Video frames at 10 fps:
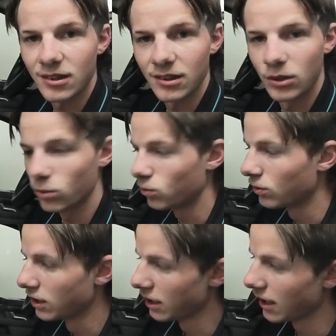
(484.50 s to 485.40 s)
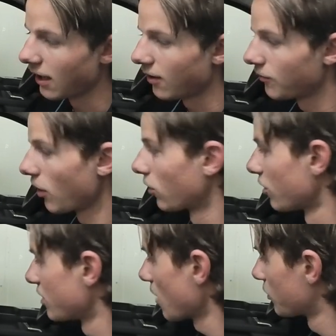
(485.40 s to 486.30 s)
little
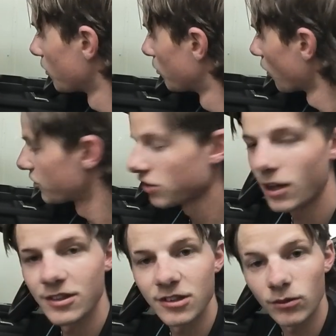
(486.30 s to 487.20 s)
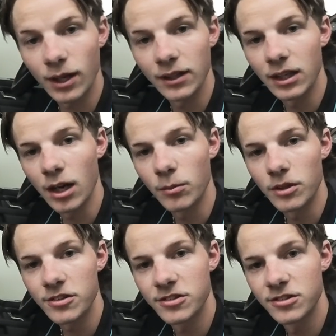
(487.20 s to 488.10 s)
Velcro tabs on both sides around the
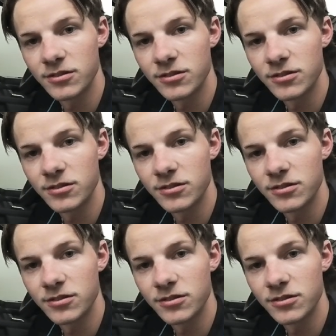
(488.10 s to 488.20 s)
armrest.